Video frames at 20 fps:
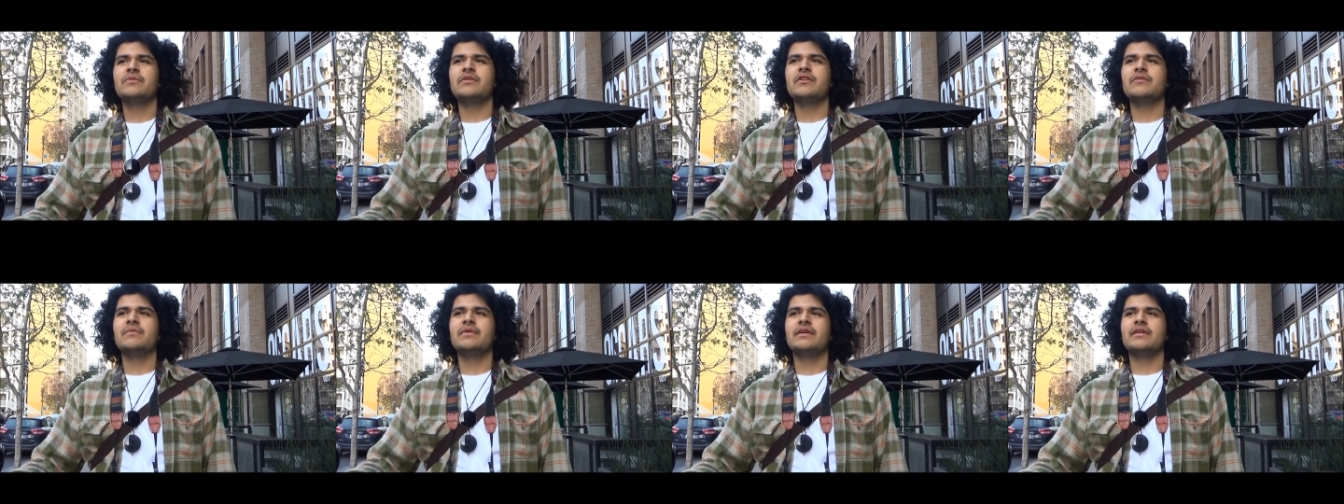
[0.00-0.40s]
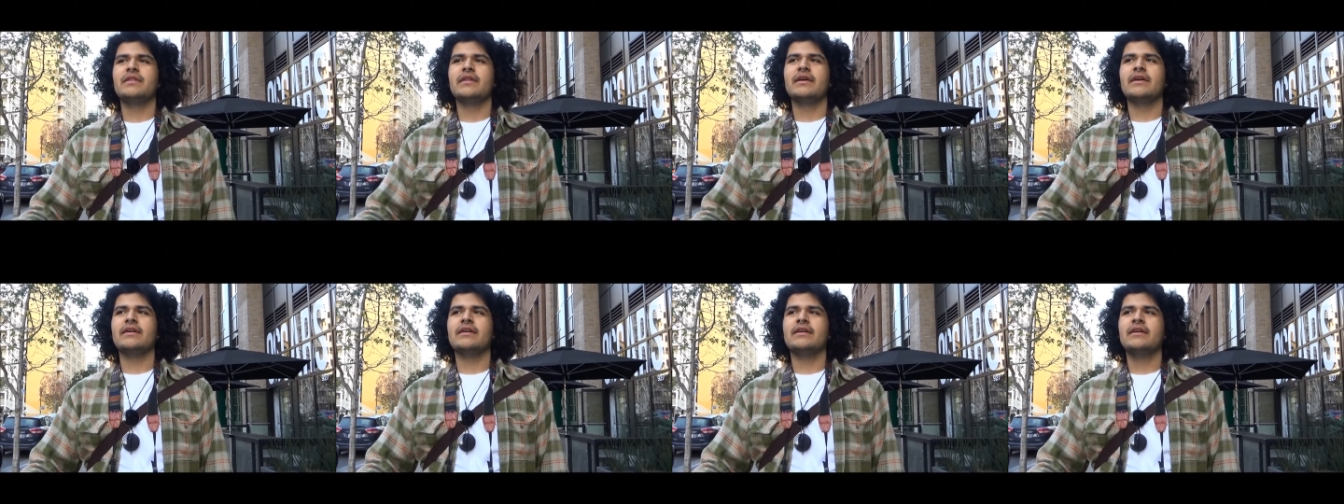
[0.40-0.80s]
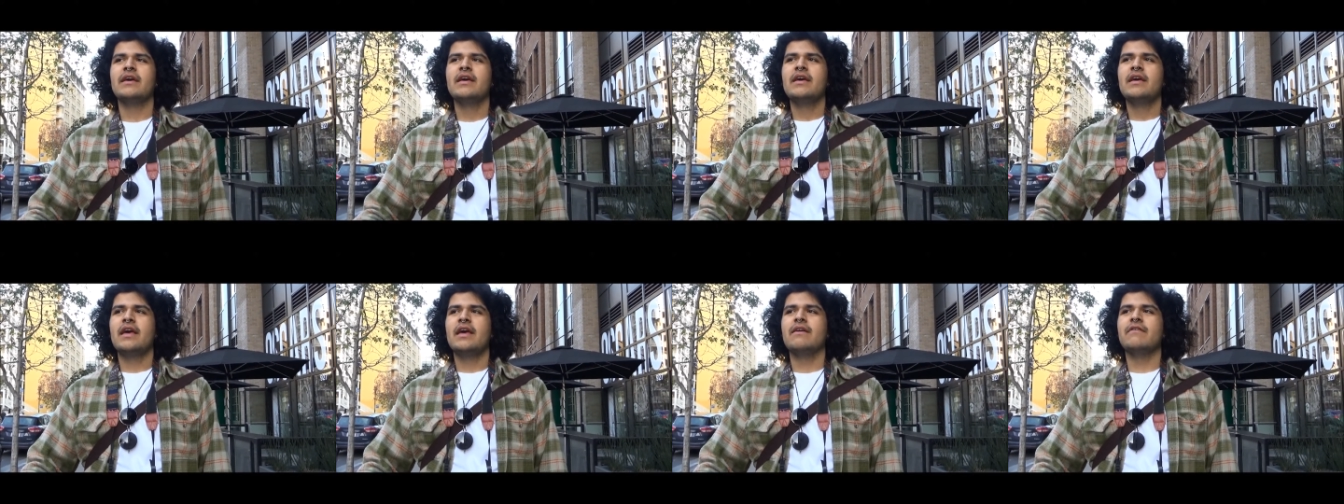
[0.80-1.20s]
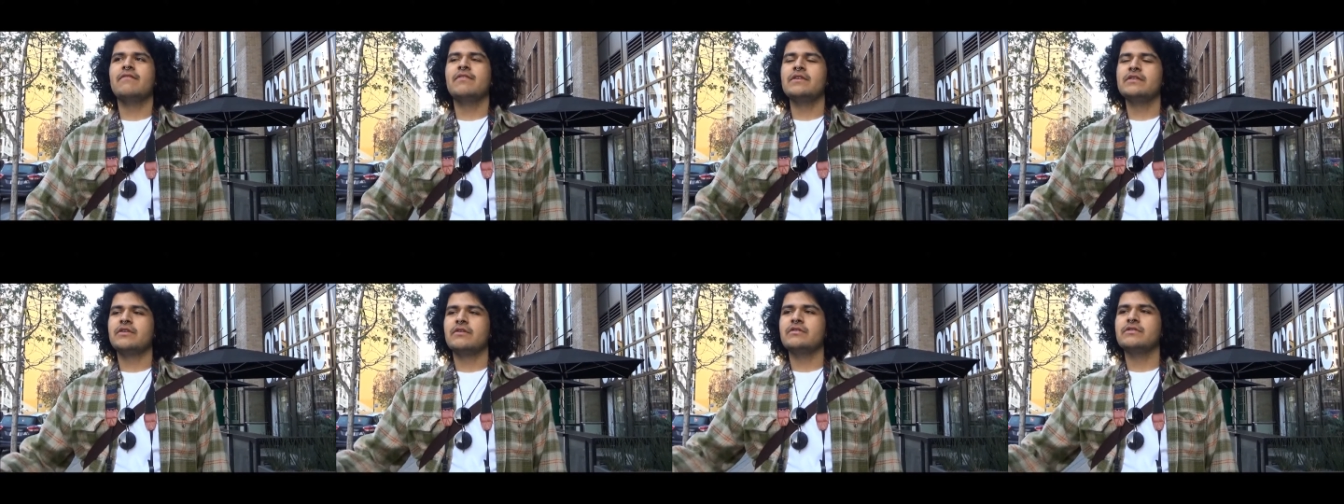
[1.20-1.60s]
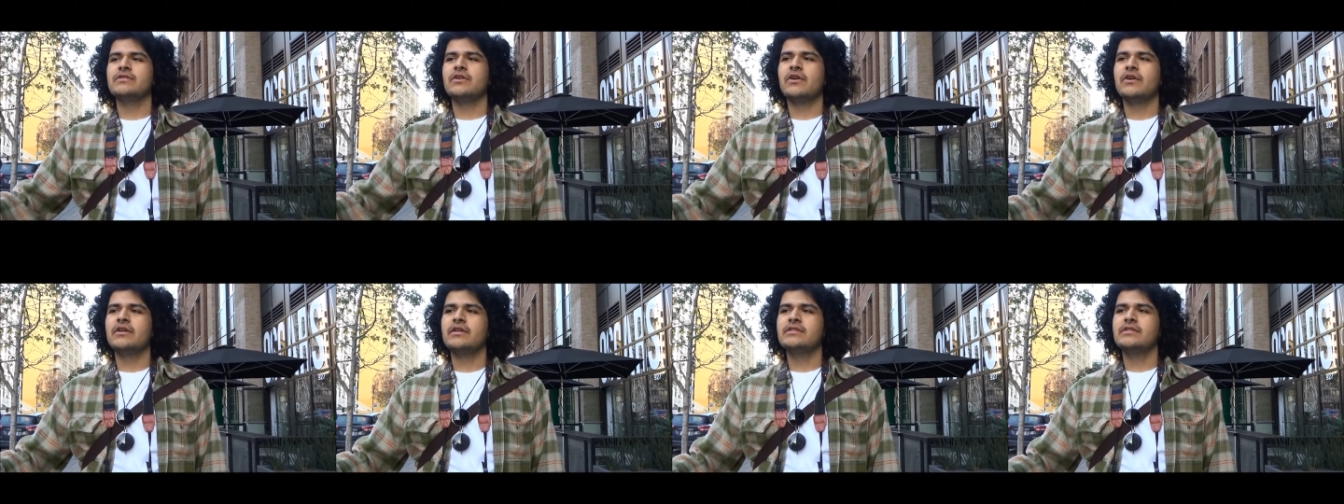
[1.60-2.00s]
But I mean like if this girl's an
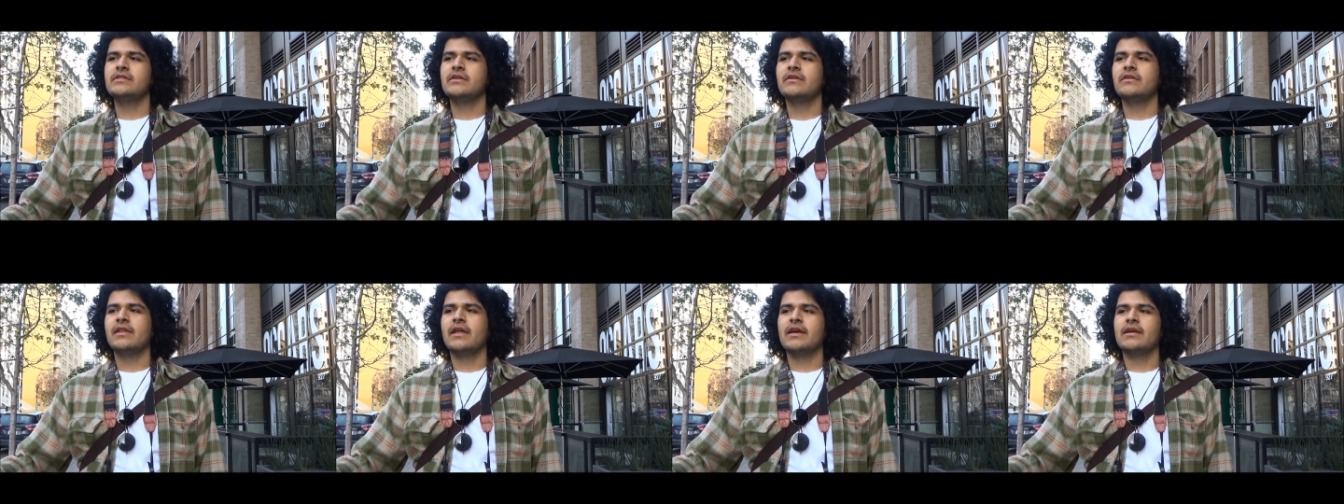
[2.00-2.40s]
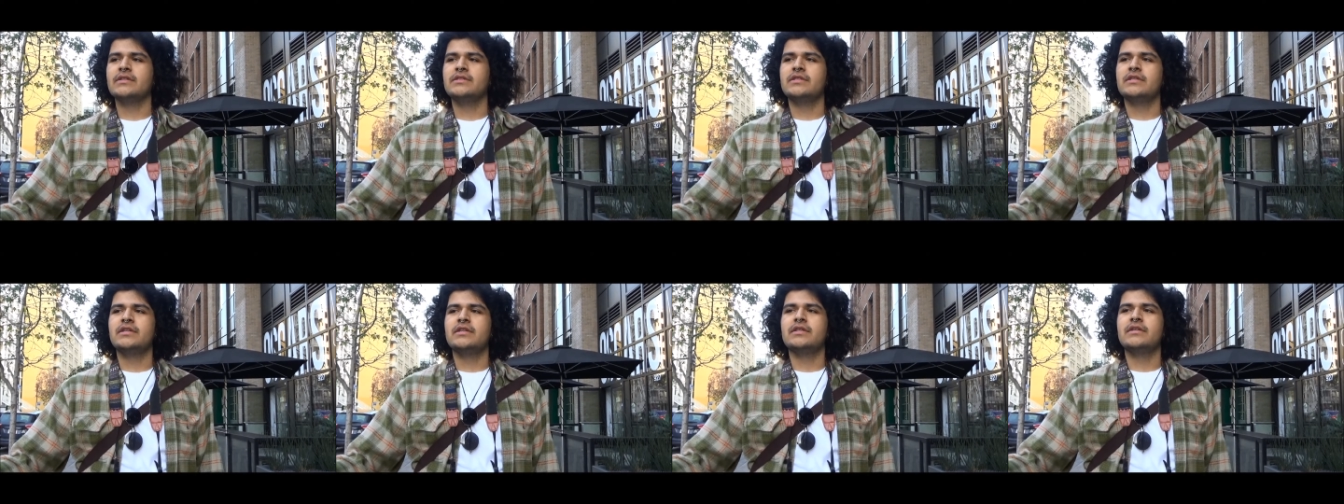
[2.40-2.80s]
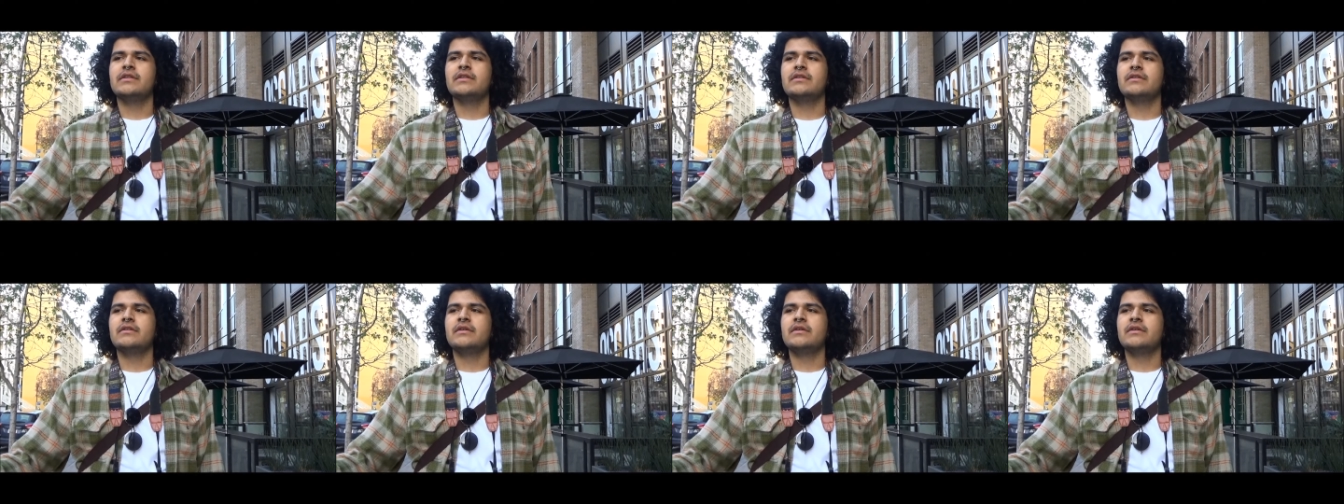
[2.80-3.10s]
artist, so like she